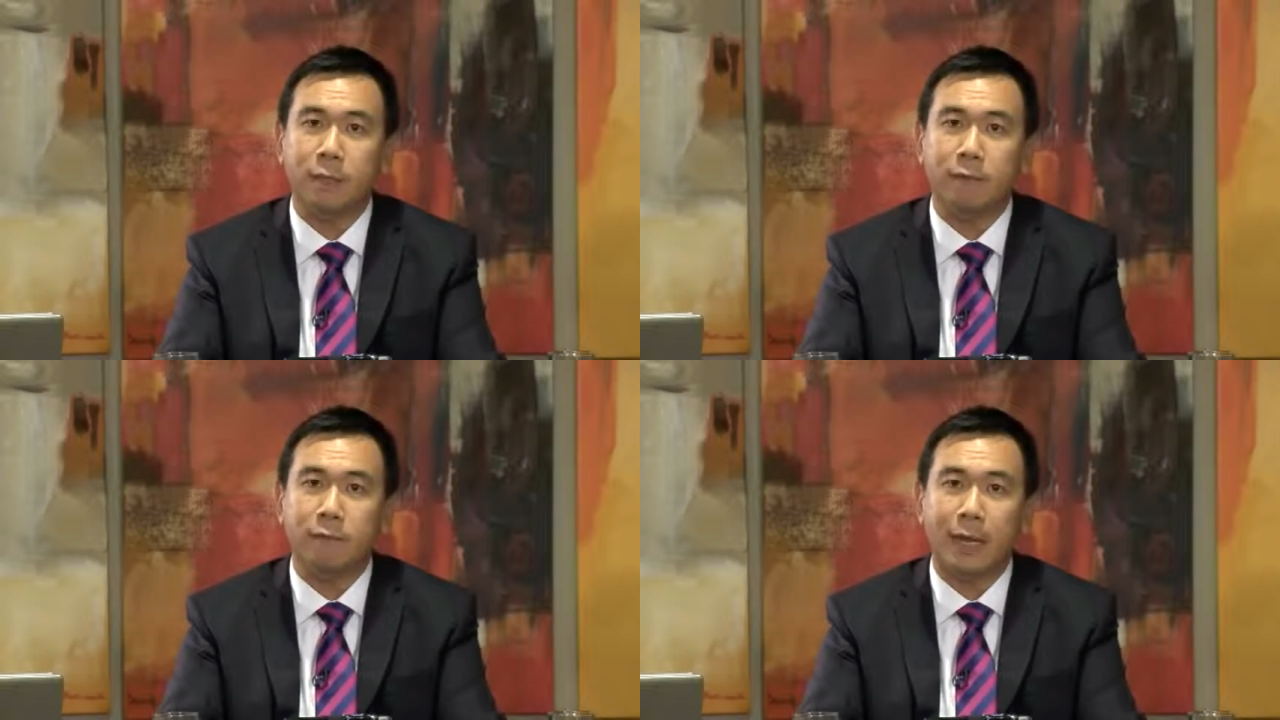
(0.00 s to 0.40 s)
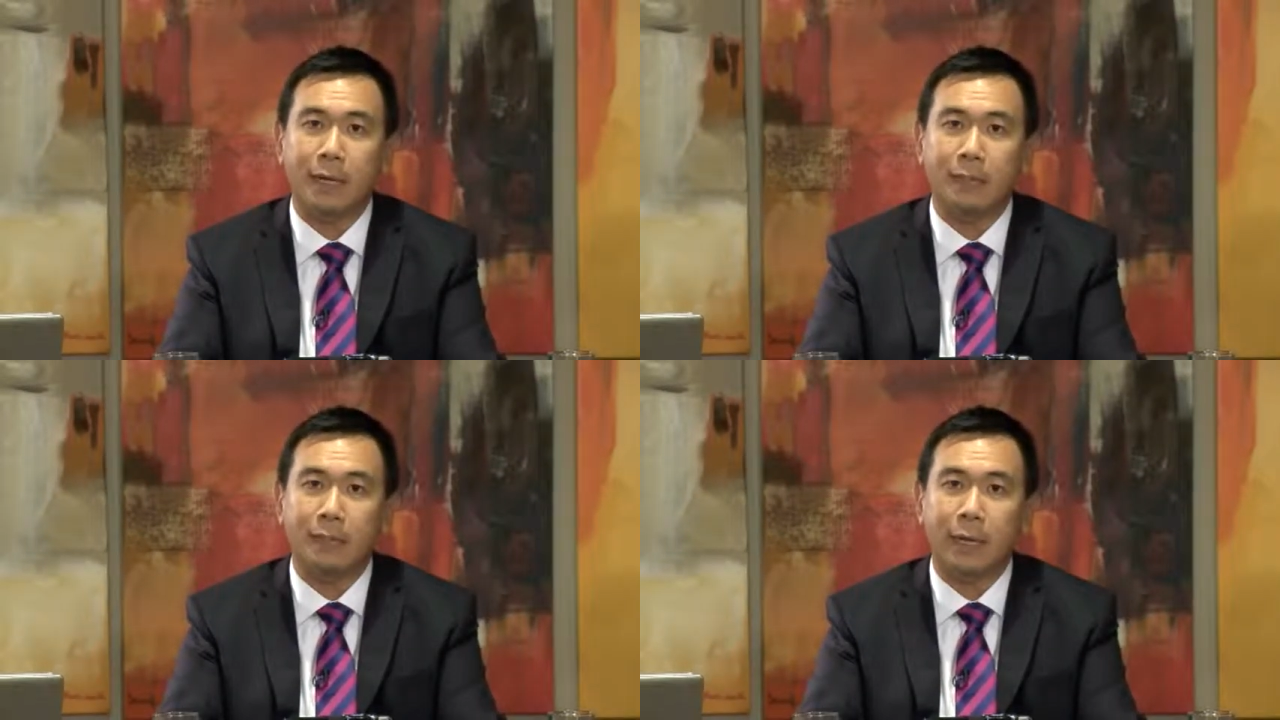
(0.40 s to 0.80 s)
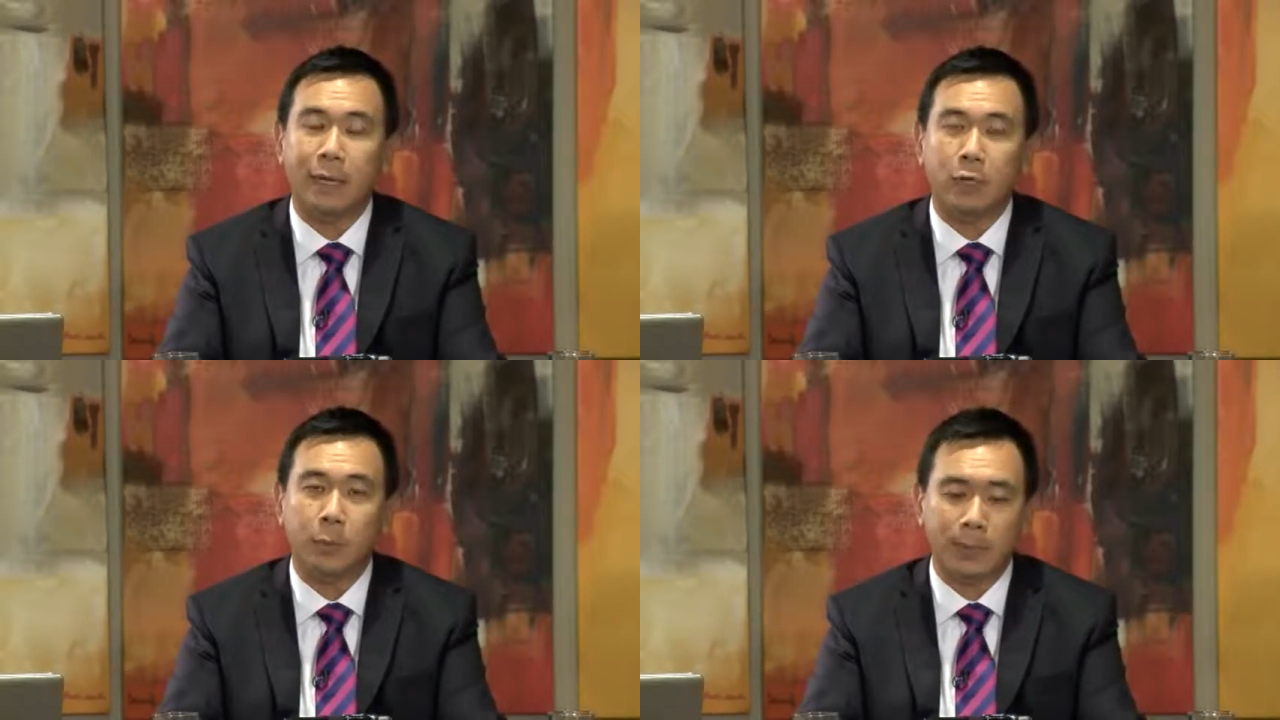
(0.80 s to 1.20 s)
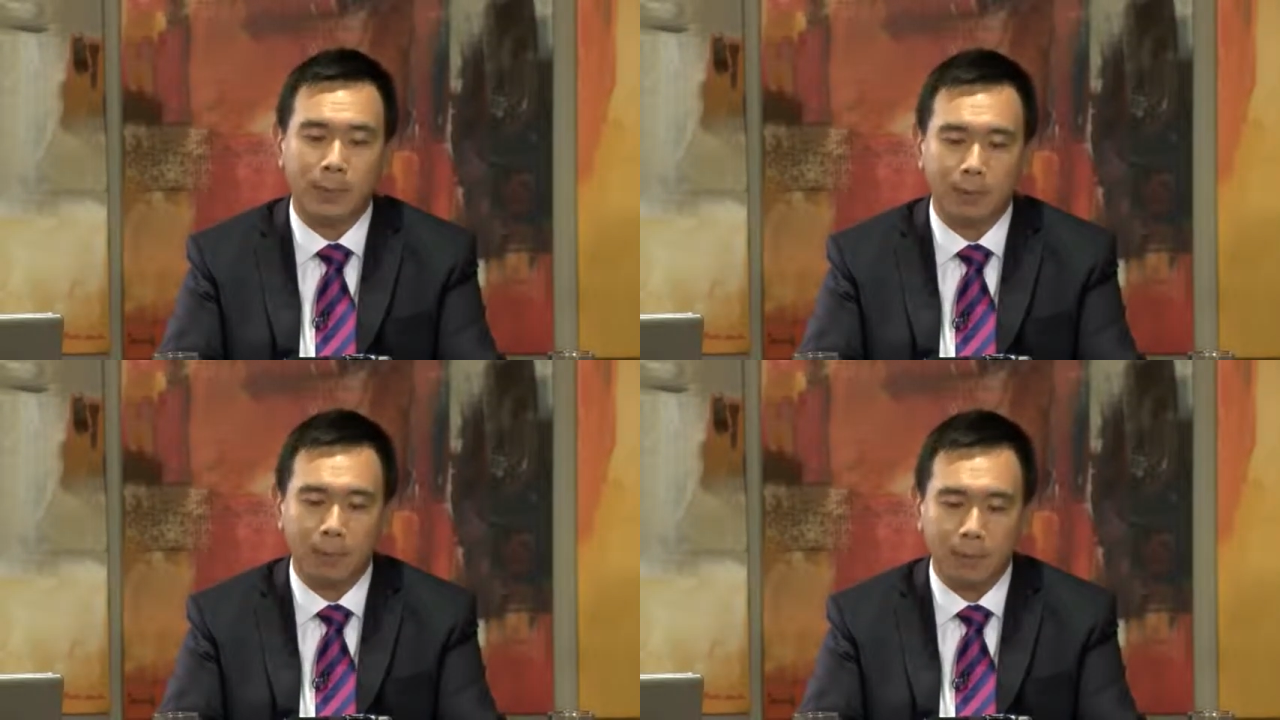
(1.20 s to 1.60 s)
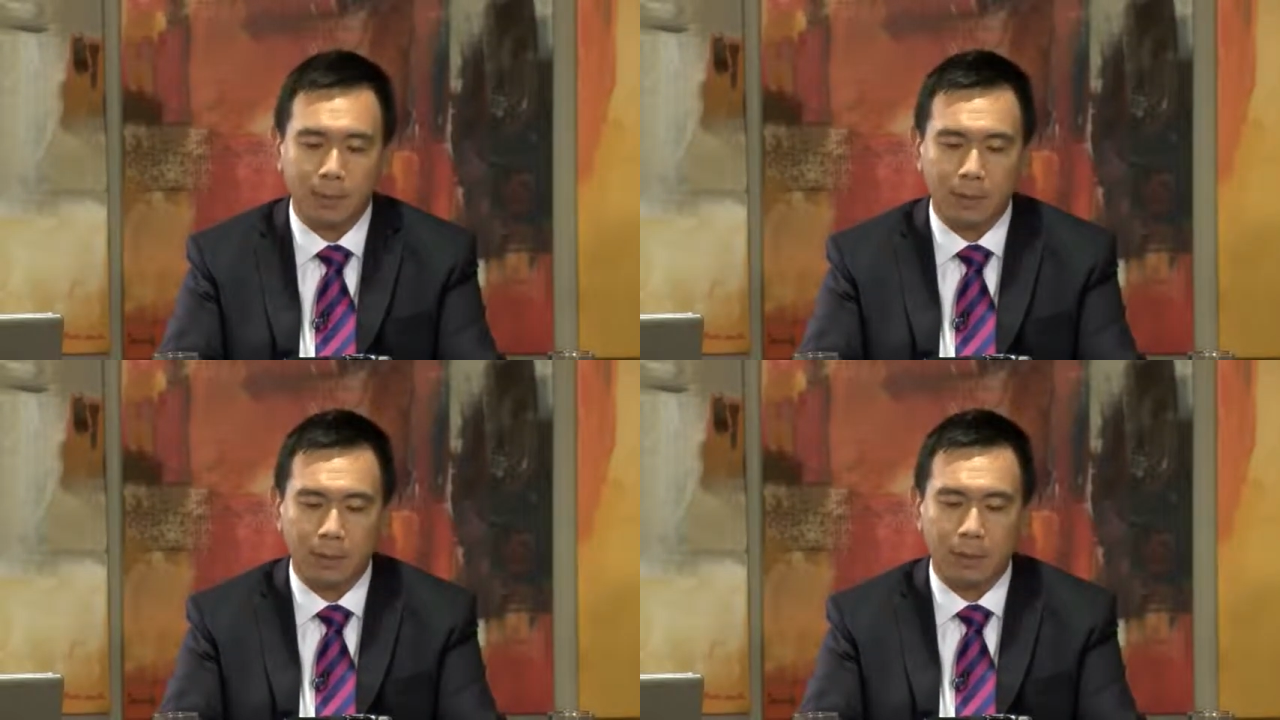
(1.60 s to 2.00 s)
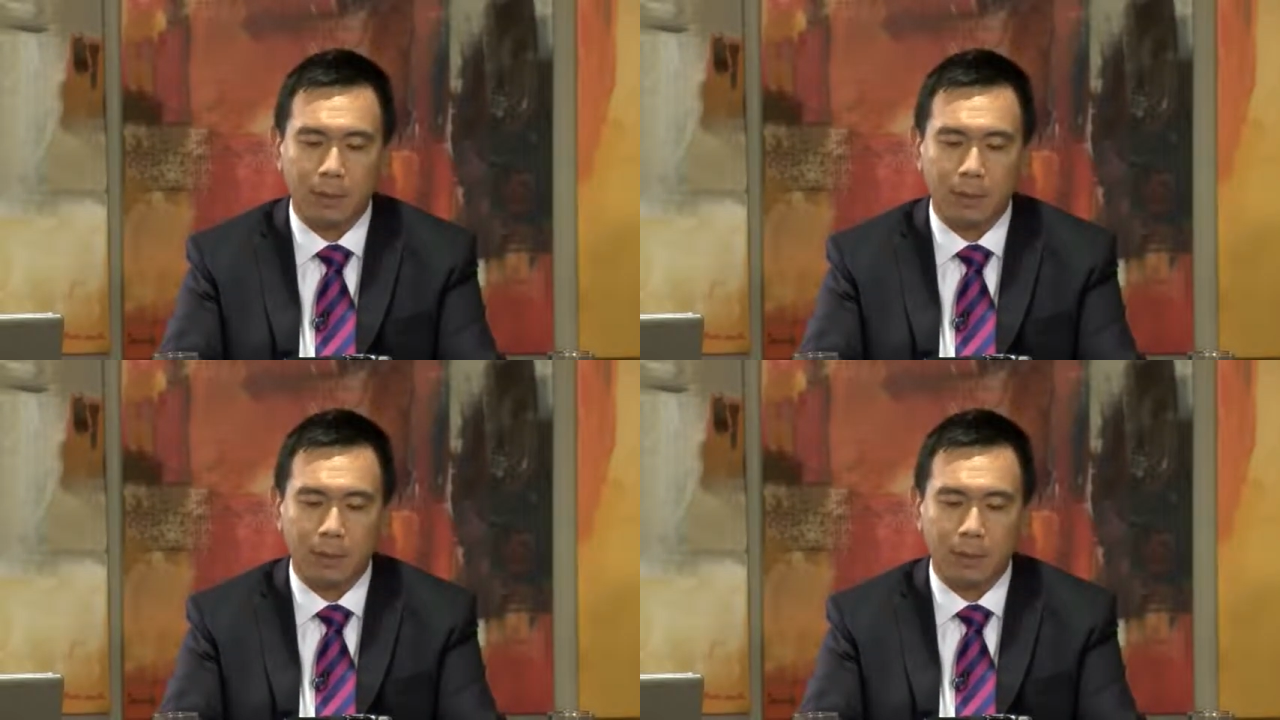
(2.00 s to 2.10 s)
of Finance and Economic Development,